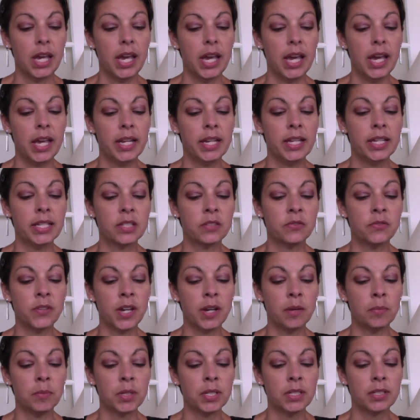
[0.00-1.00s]
In his
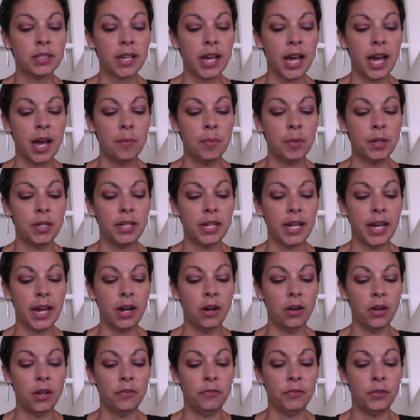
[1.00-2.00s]
family's cabin
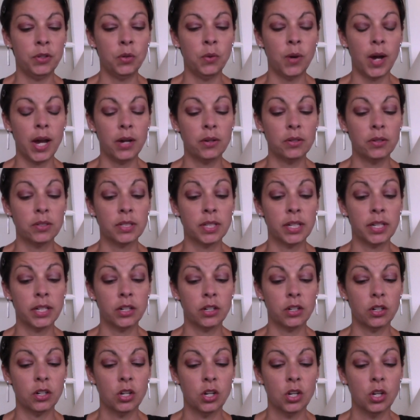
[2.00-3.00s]
now, a few hours
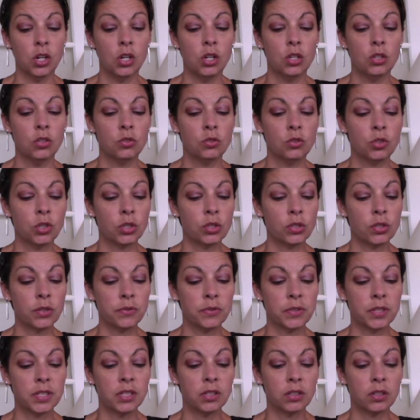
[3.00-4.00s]
later, Josef
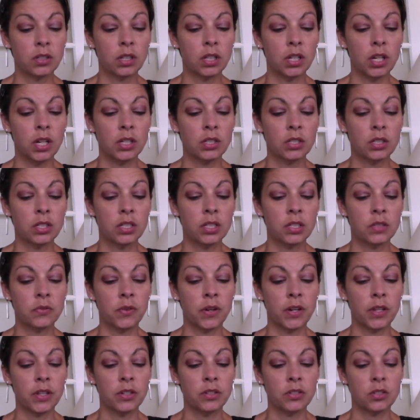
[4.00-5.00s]
still clung to his
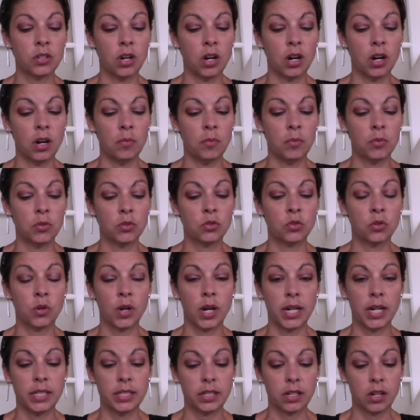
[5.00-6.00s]
father's arm,
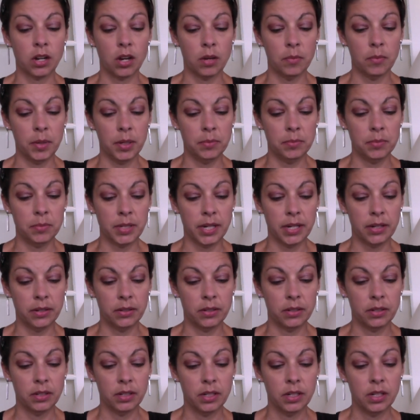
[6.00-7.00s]
trying to calm him down.
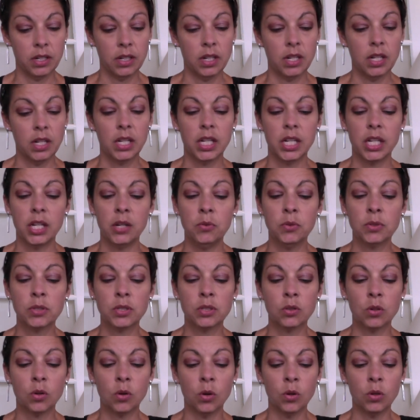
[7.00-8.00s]
He was
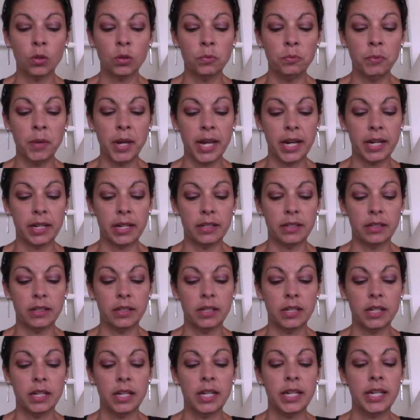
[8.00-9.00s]
an old man.
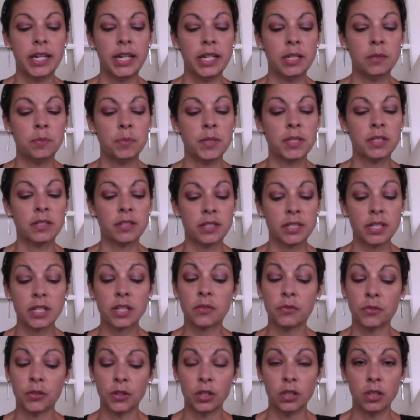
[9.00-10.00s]
He had been sick
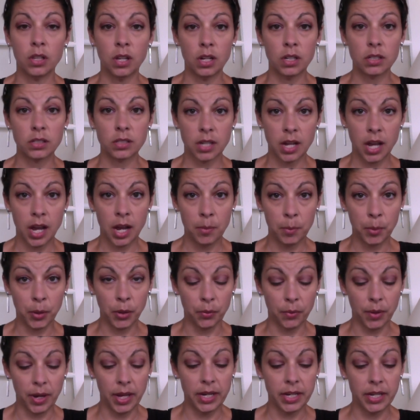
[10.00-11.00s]
for a long time
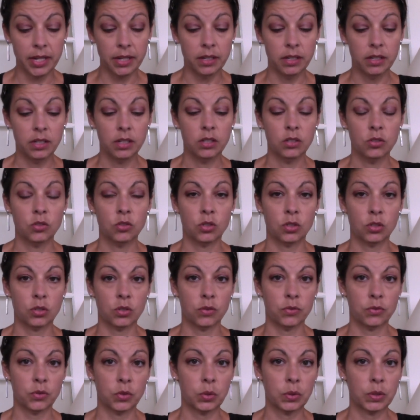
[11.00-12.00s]
already.
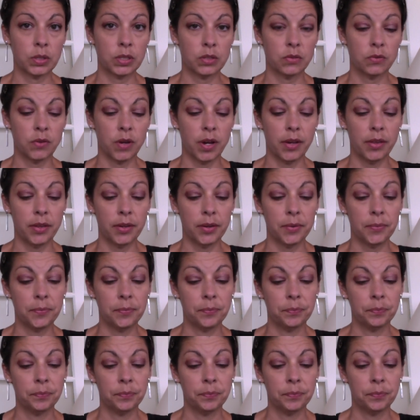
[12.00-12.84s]
Josef told his father.